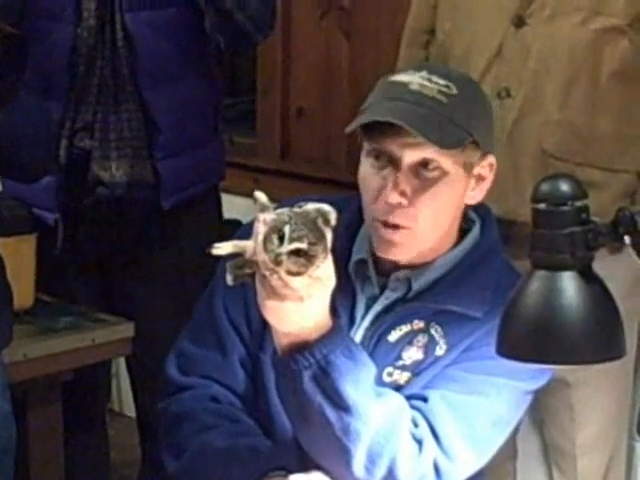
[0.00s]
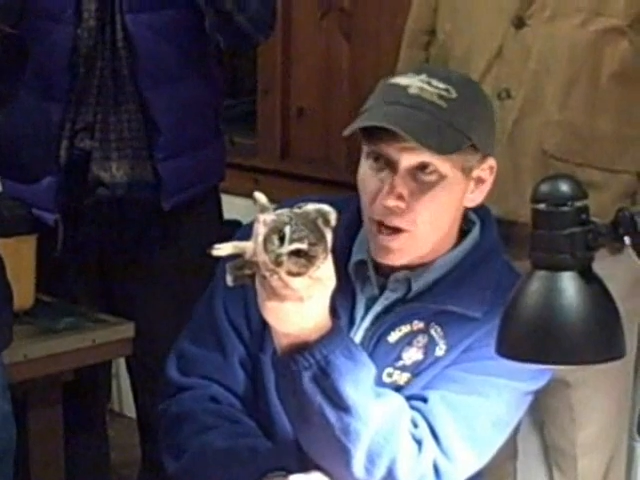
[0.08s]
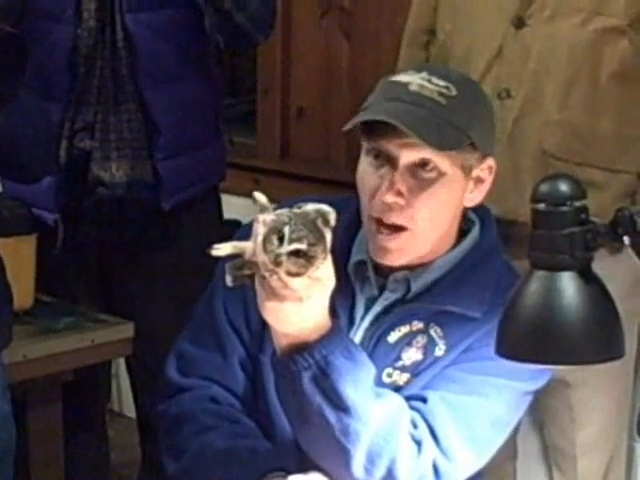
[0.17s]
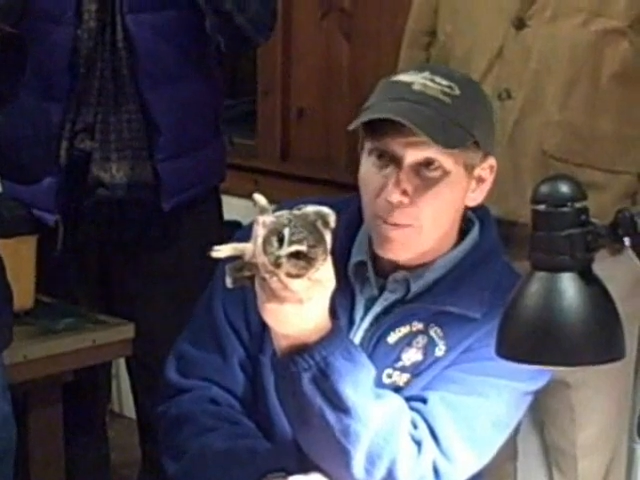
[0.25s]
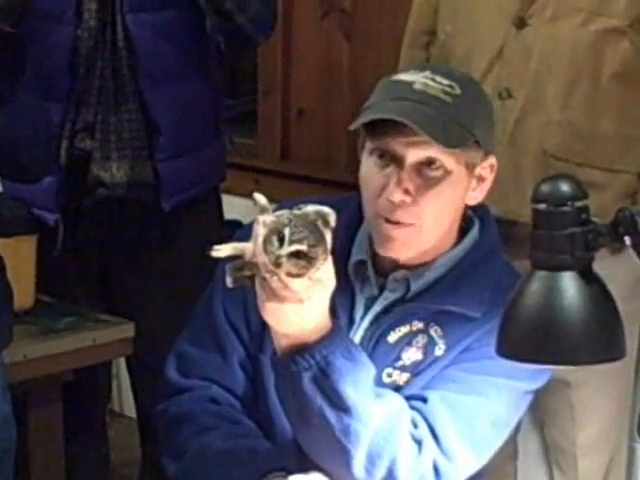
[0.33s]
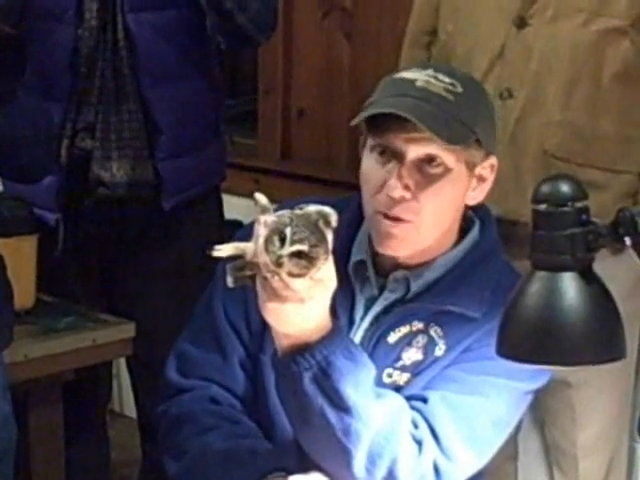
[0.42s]
which
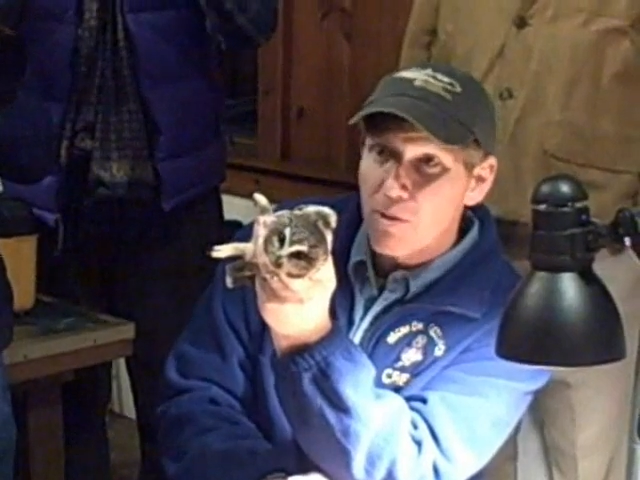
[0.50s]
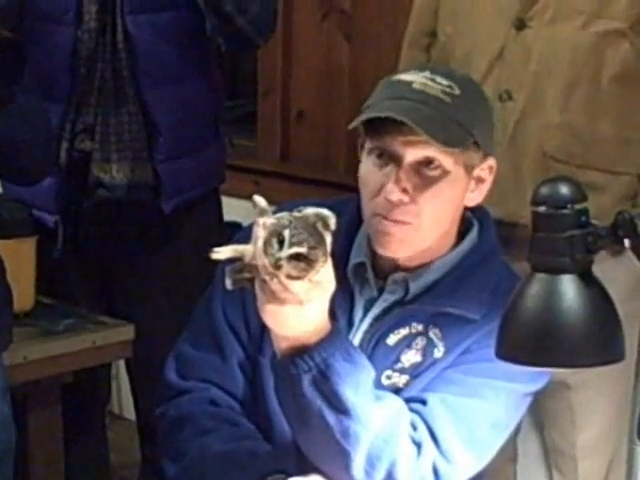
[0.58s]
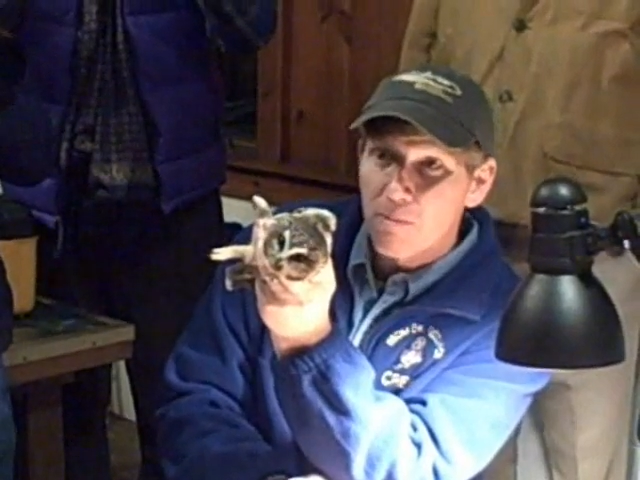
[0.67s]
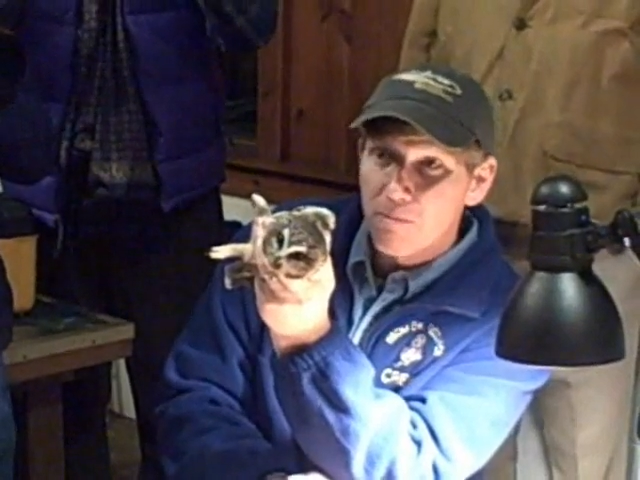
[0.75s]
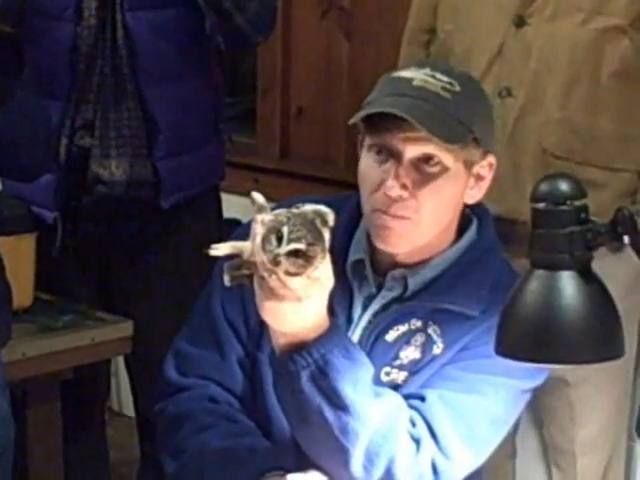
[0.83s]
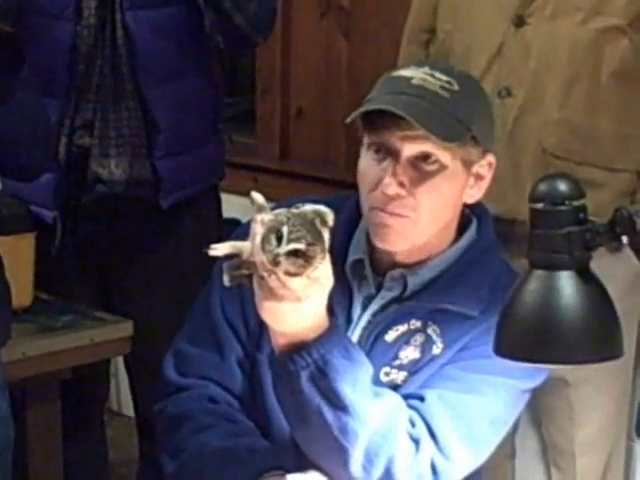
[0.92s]
happens
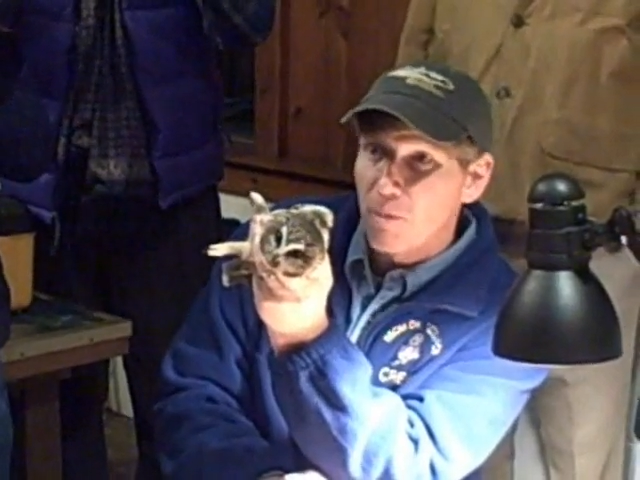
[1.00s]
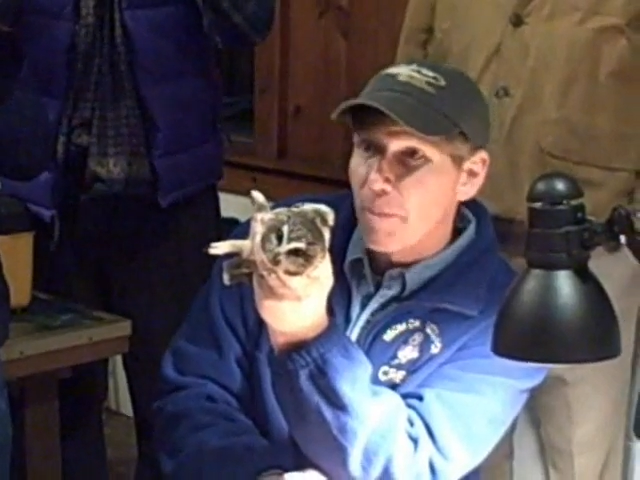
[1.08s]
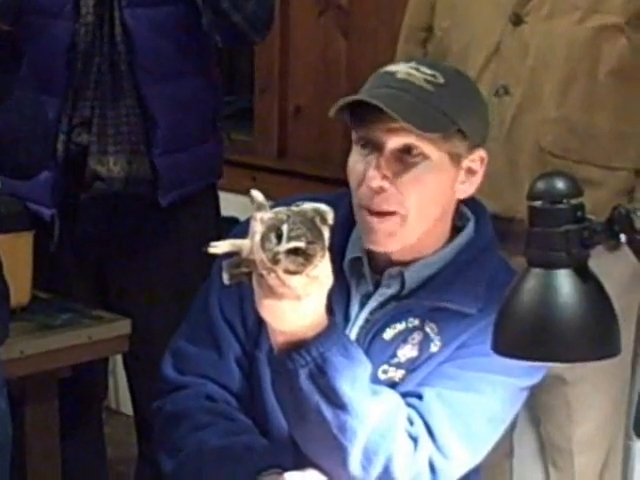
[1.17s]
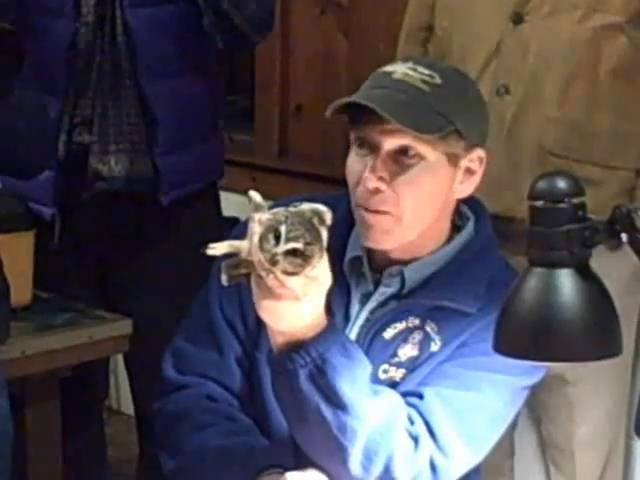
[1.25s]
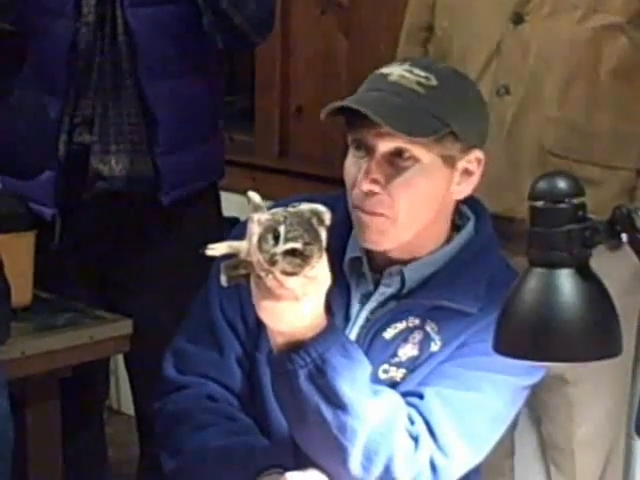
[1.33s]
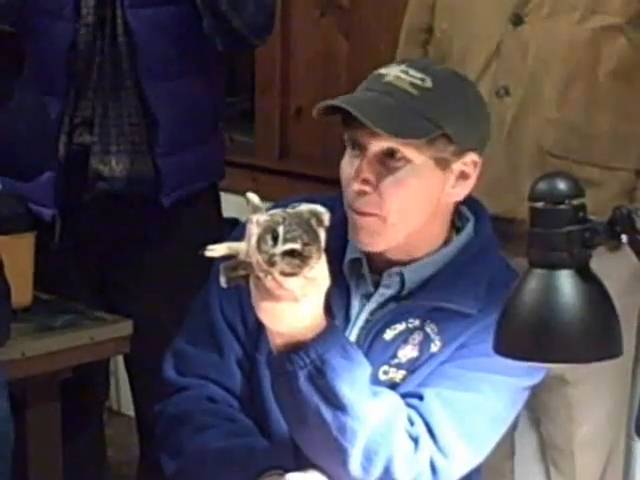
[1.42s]

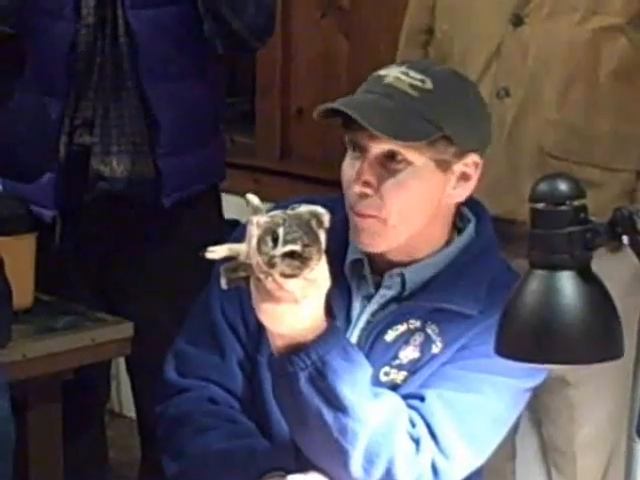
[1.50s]
about